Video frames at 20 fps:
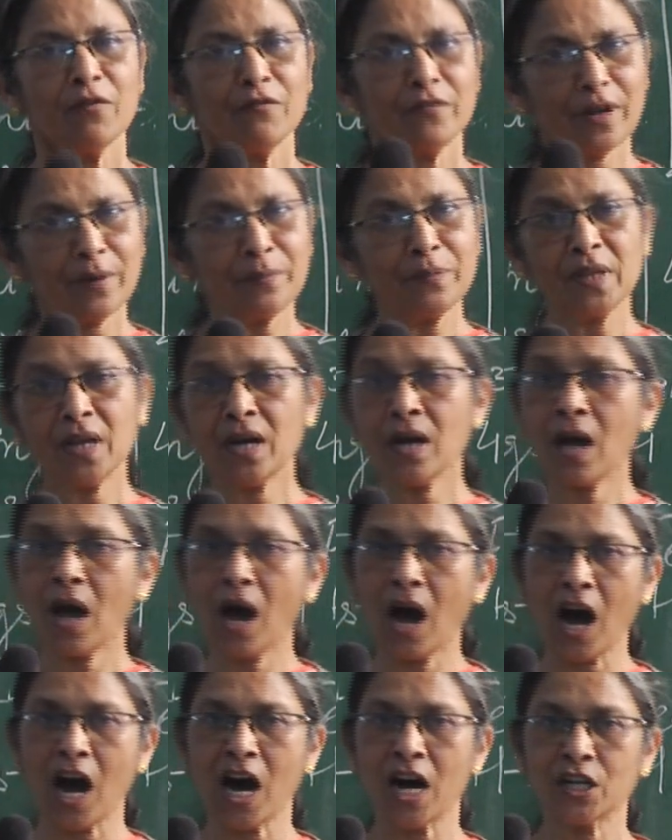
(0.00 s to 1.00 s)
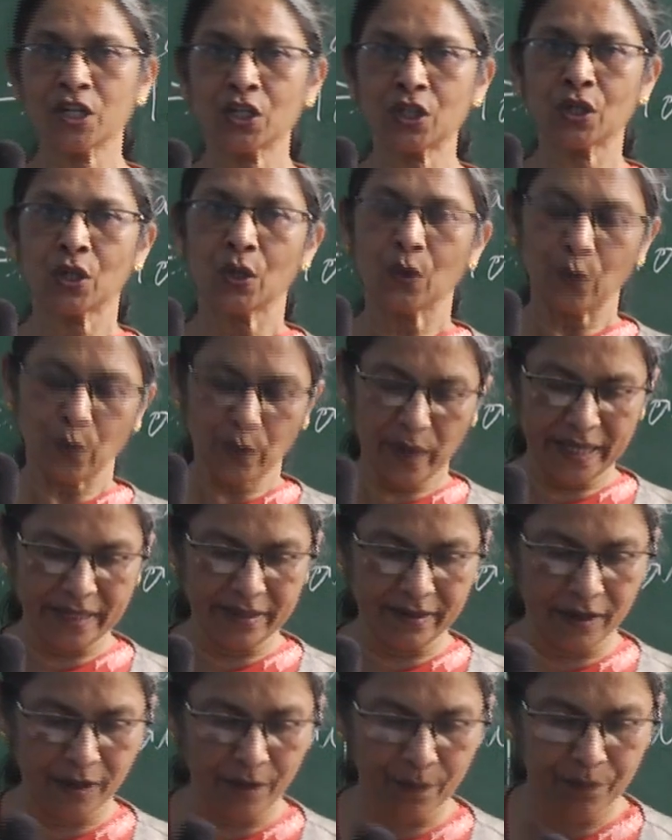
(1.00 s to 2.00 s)
from the harsh
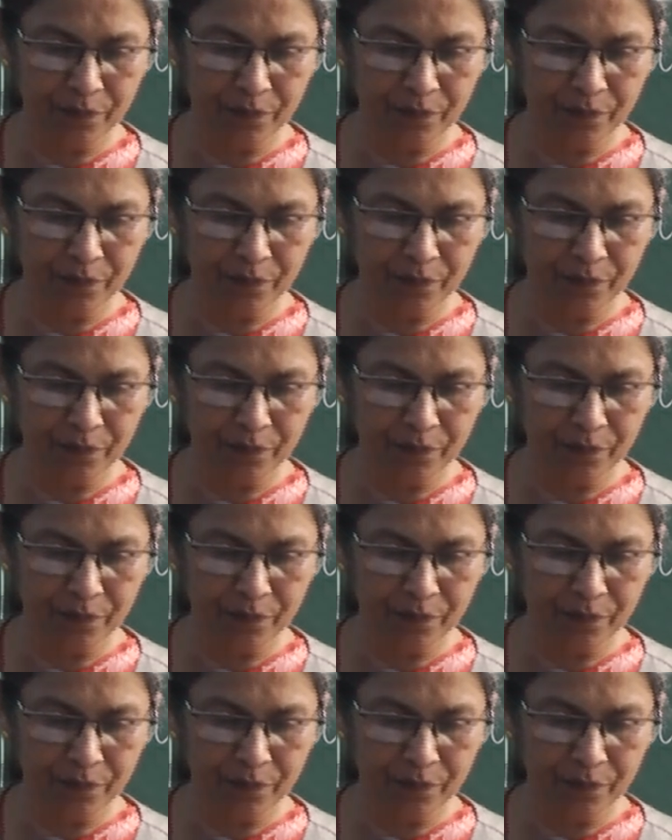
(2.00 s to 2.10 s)
weather.